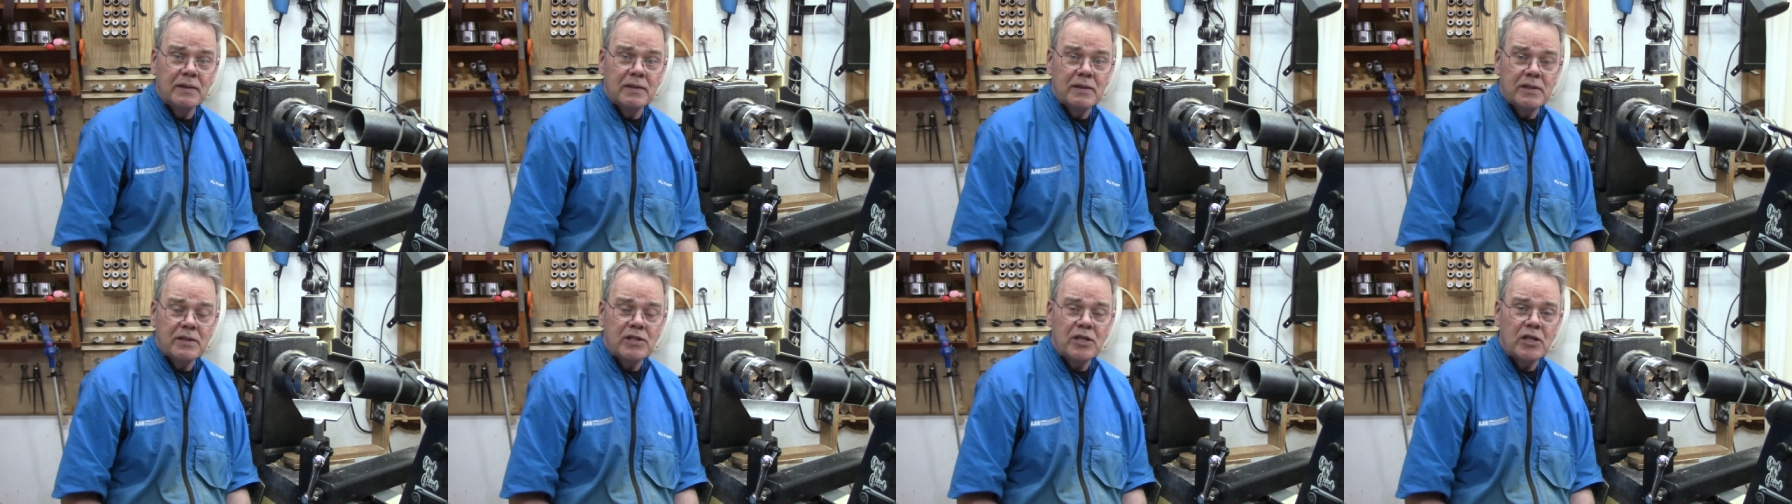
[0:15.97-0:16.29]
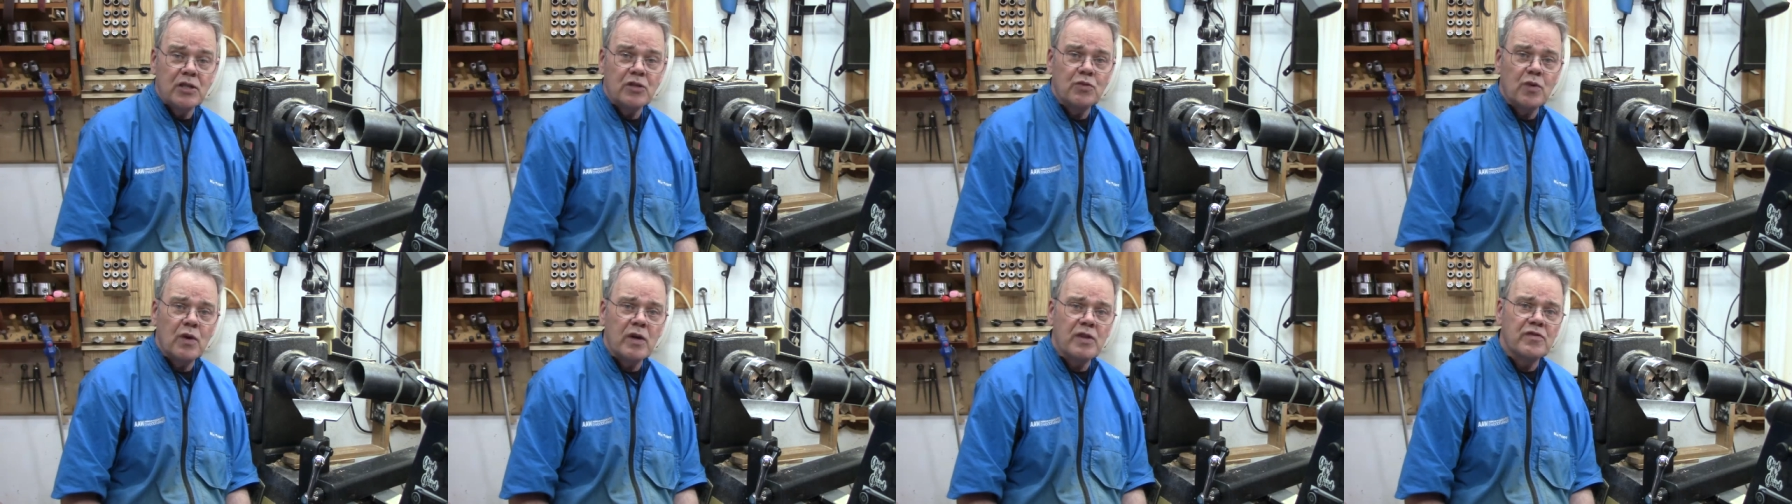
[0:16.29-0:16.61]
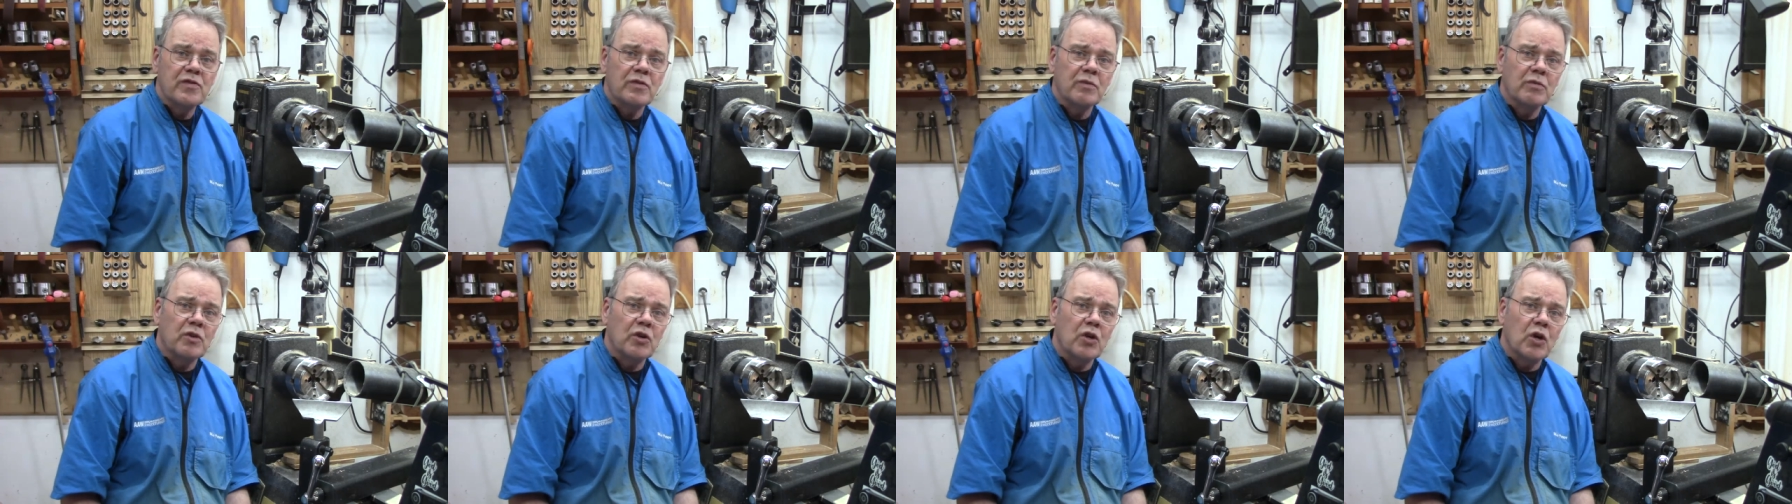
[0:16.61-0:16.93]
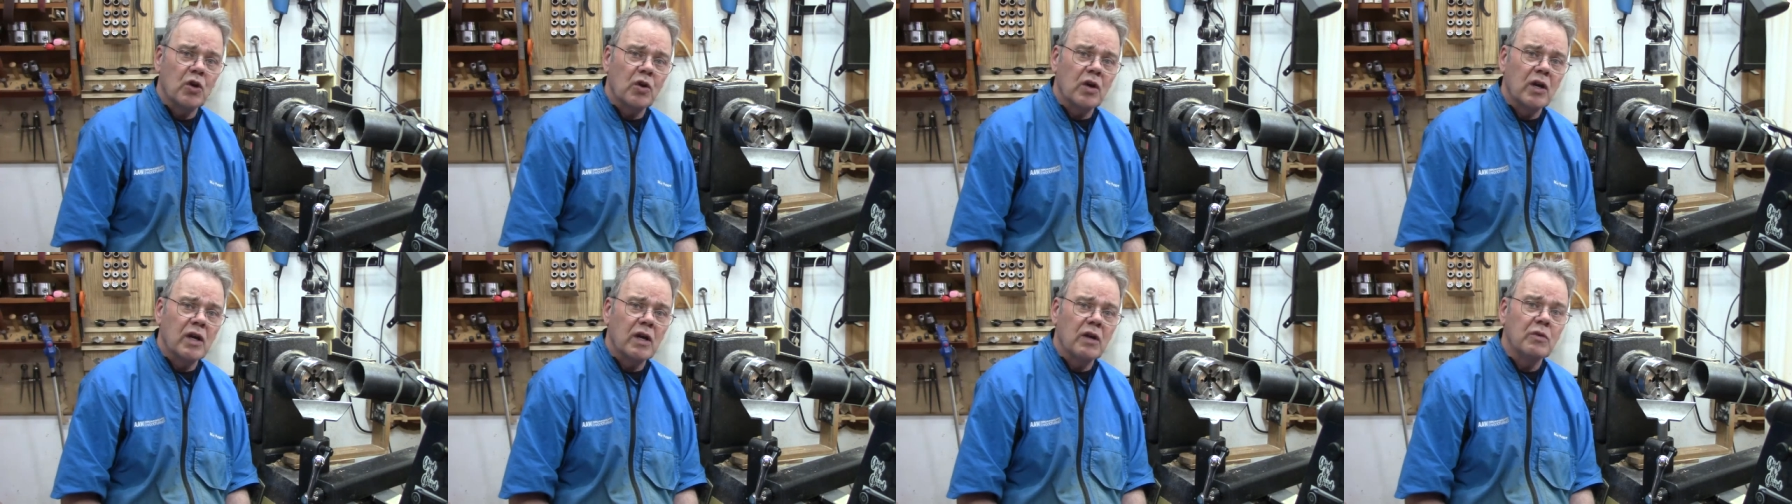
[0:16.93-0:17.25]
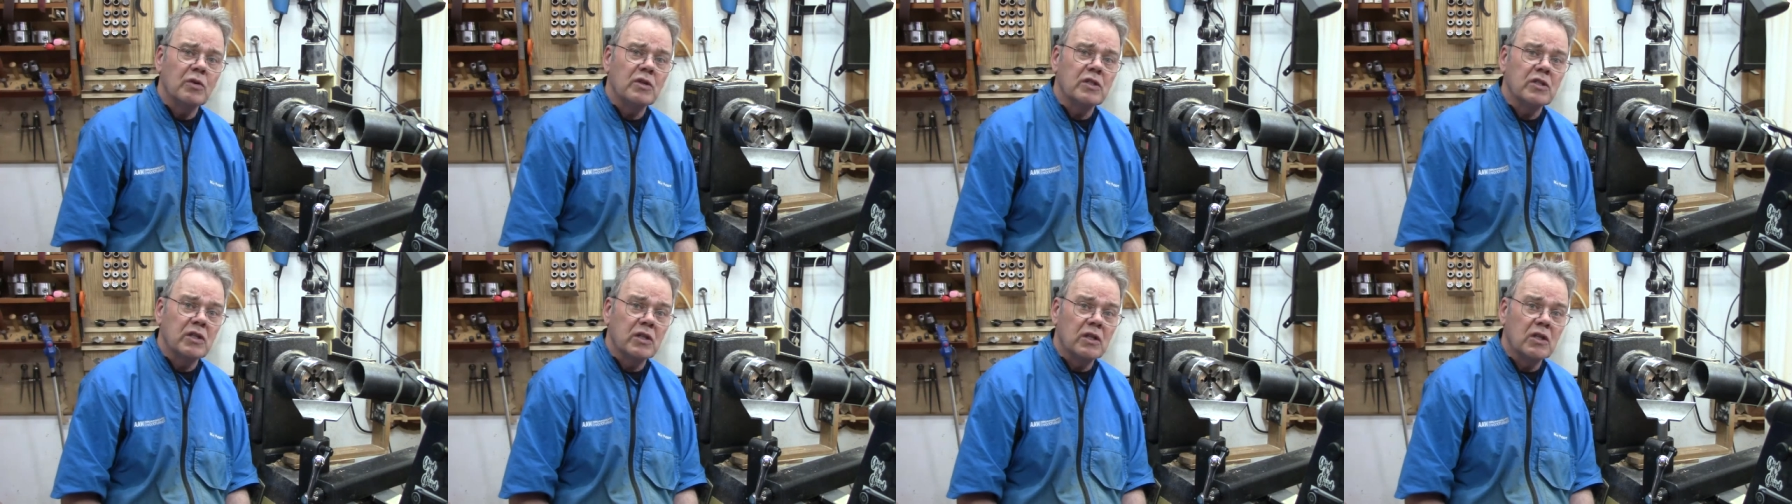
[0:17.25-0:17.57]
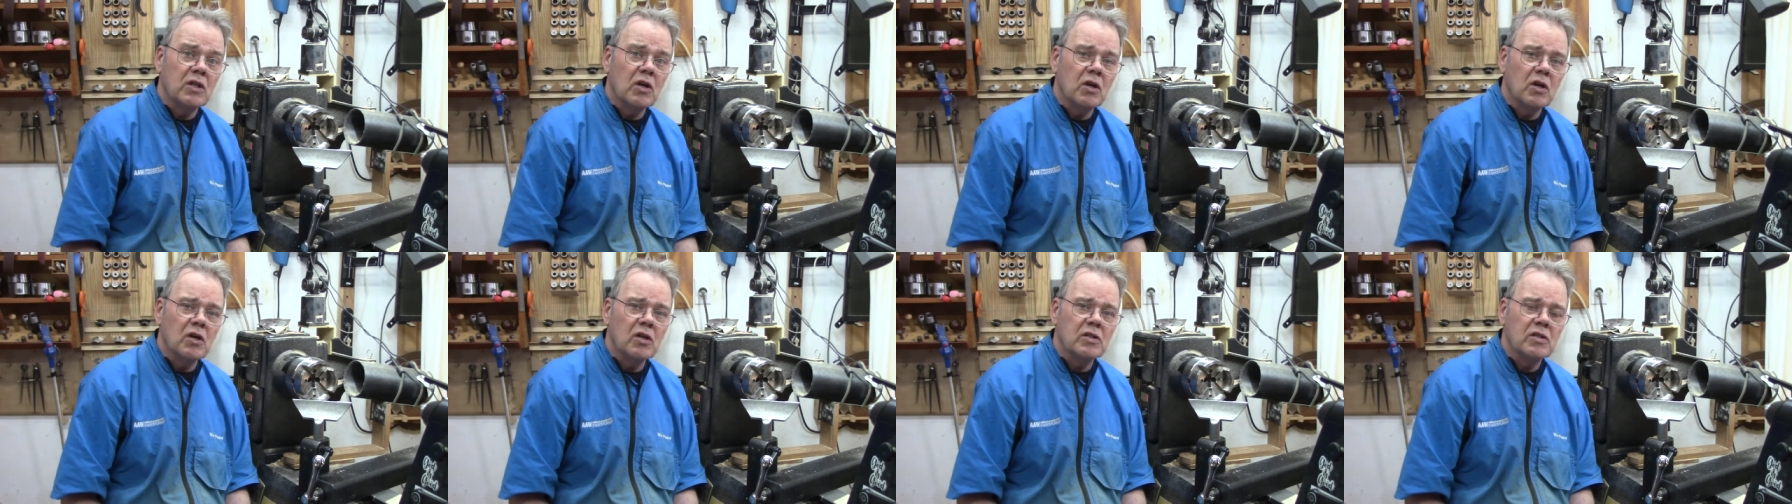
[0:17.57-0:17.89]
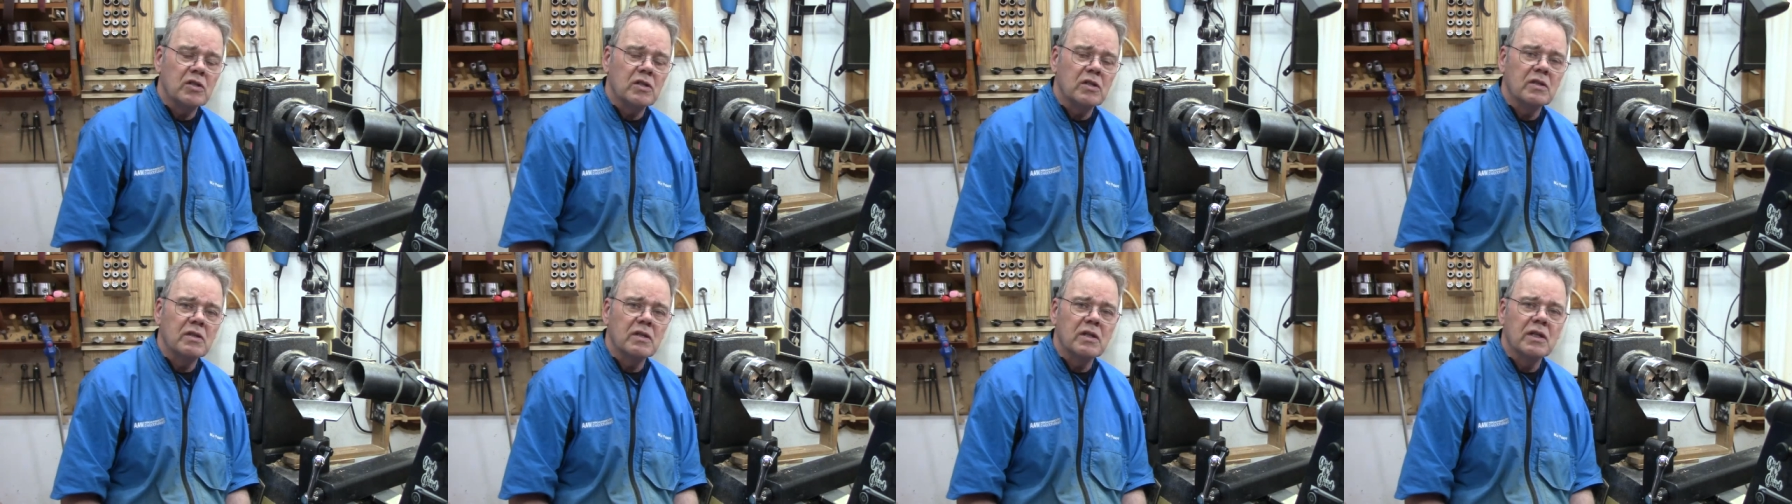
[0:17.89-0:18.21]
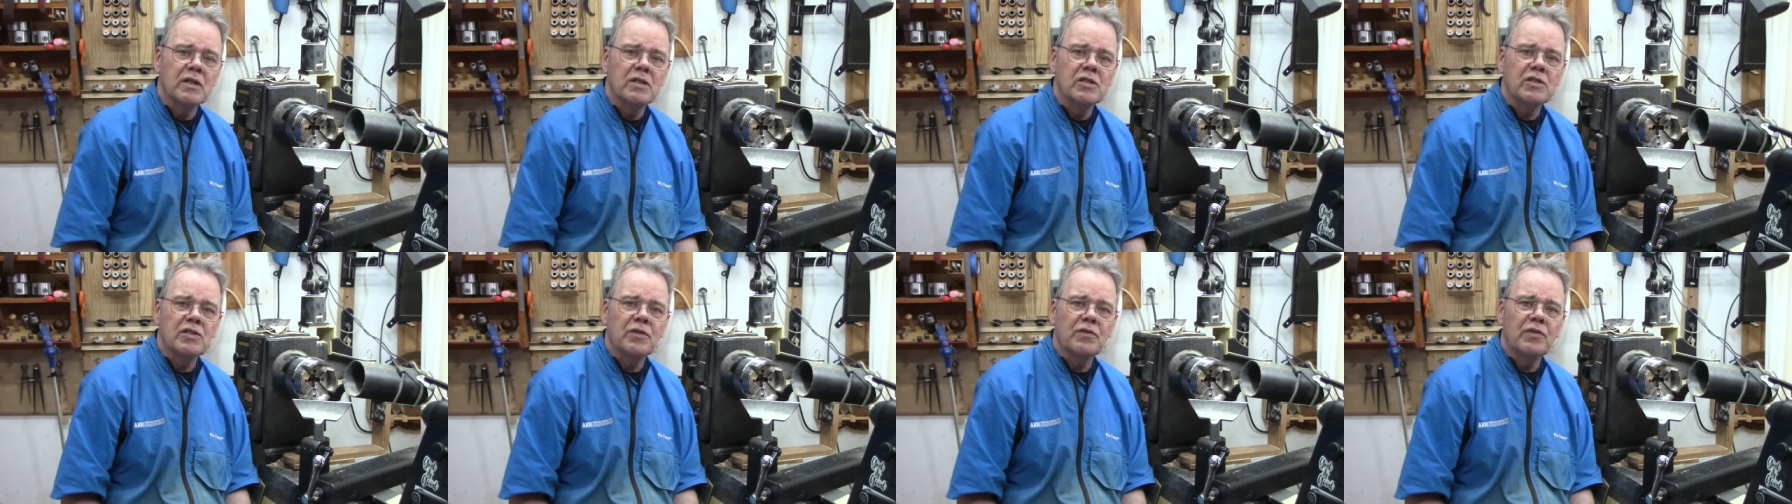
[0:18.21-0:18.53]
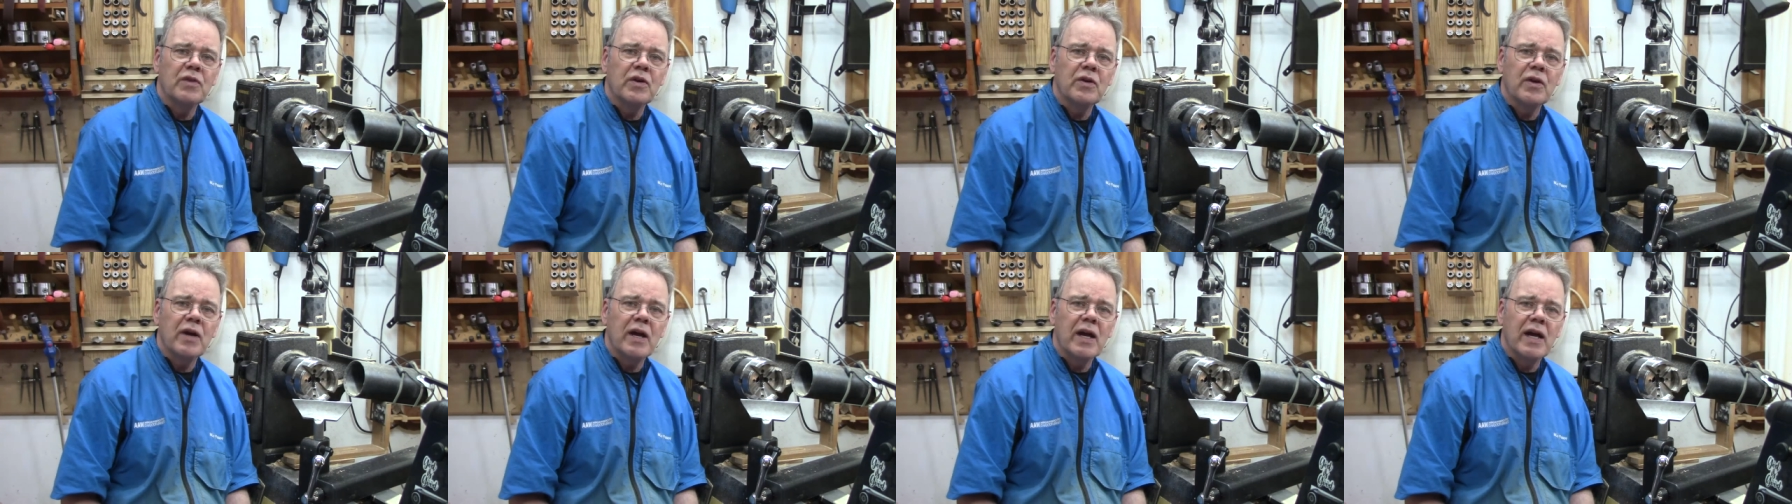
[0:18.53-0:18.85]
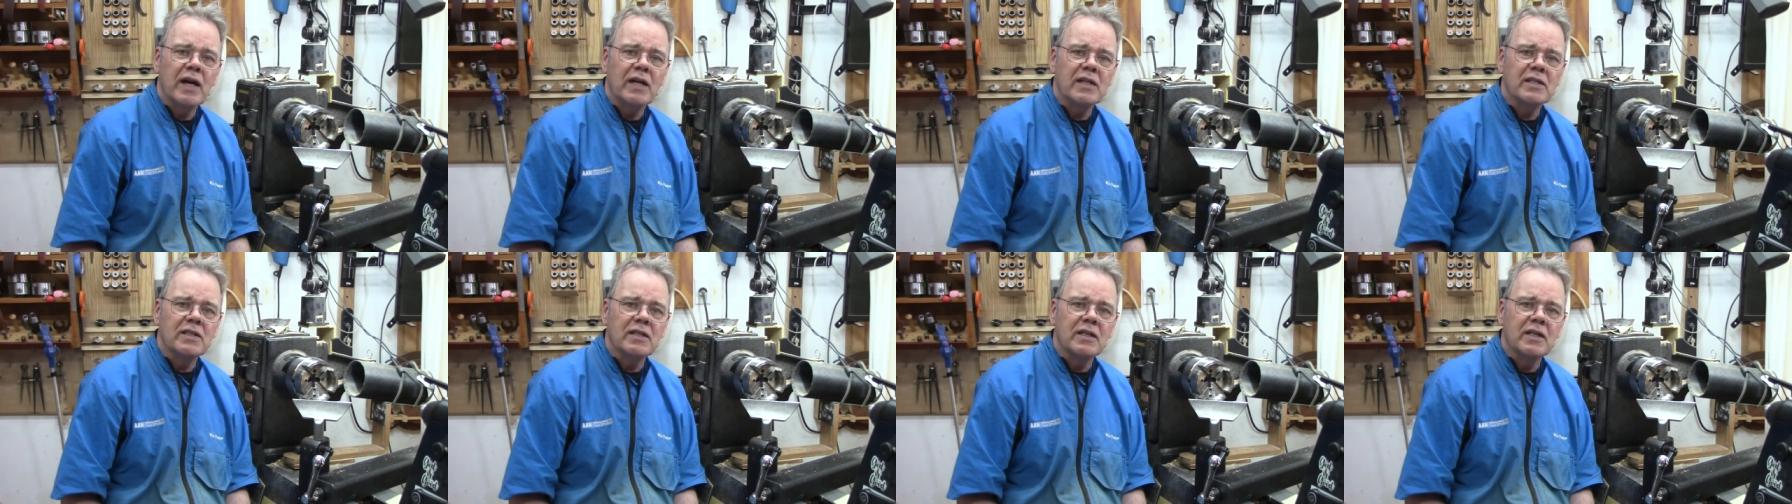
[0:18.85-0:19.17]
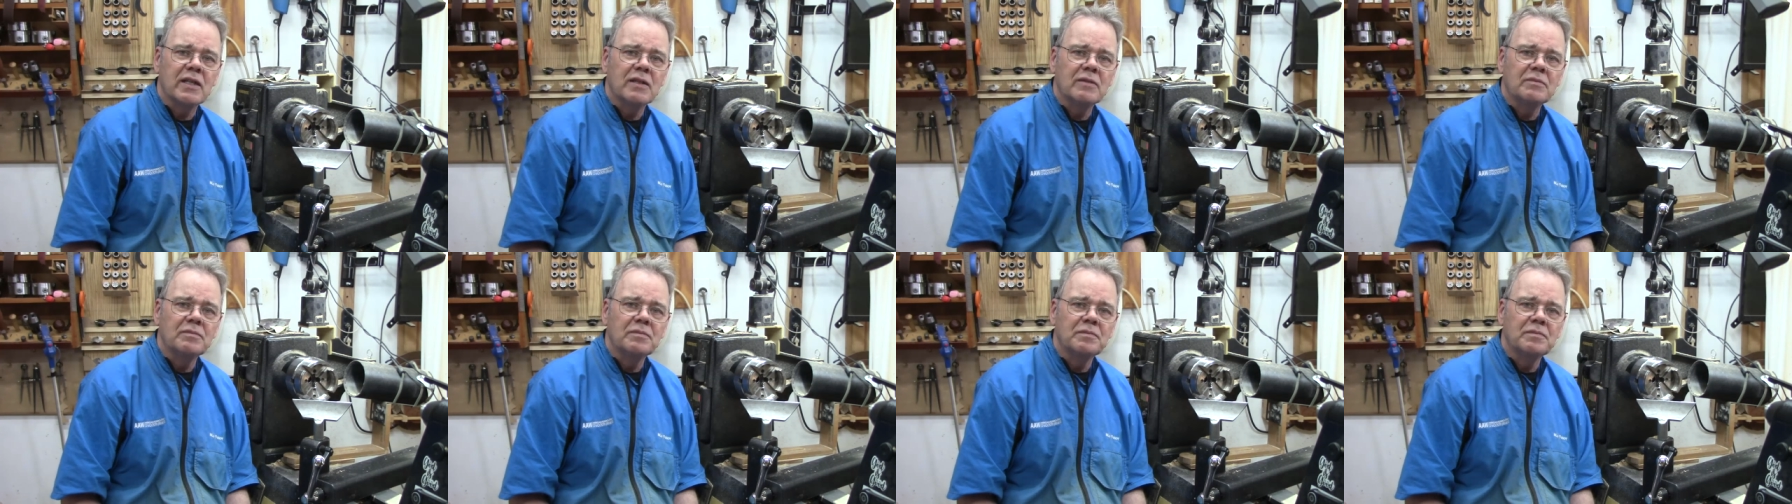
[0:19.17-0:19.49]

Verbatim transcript: situation from occurring which could cause a, a, severe accident.